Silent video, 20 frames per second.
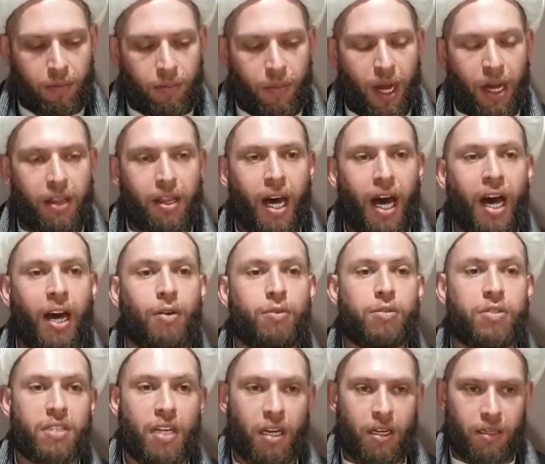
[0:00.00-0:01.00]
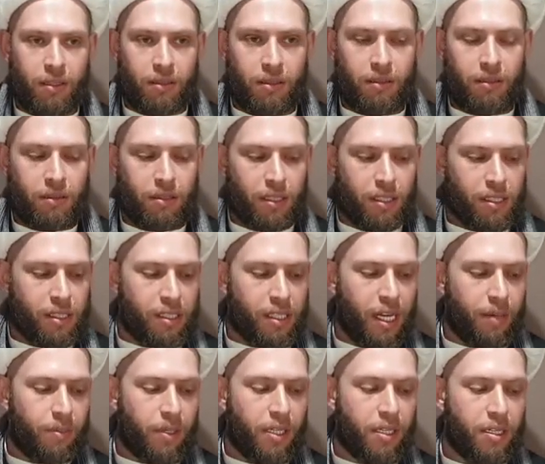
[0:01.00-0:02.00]
But the Hawza, the
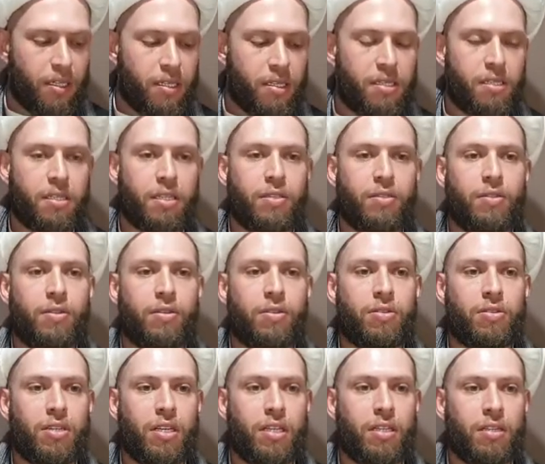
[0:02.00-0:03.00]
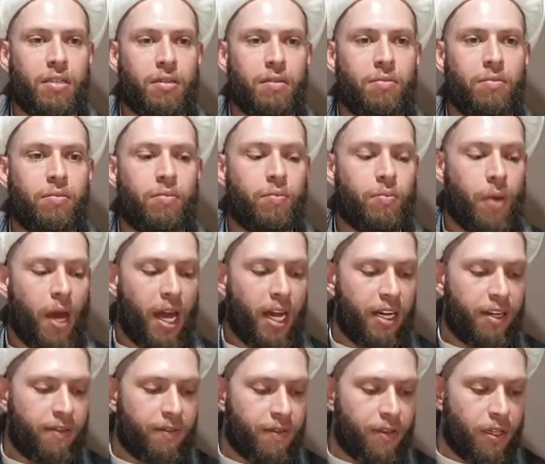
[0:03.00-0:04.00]
Islamic institution,
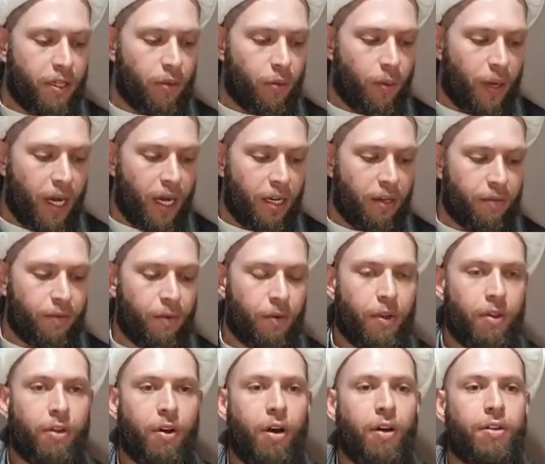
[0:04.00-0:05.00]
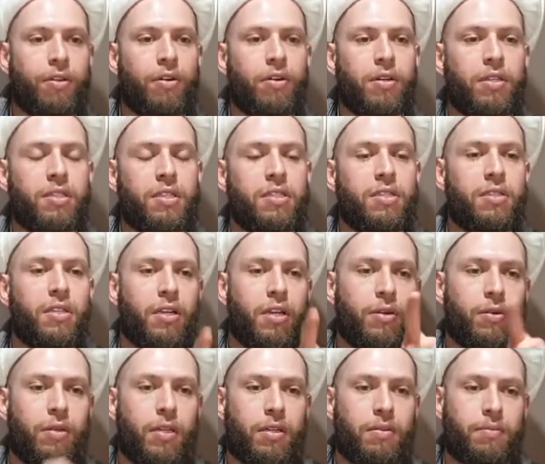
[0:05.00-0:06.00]
paved the way for the authorities to
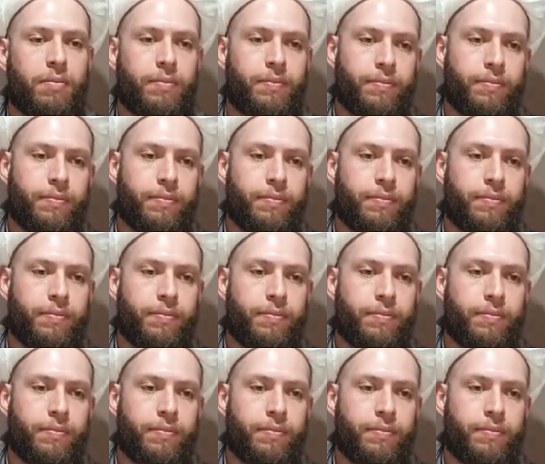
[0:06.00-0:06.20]
kill him.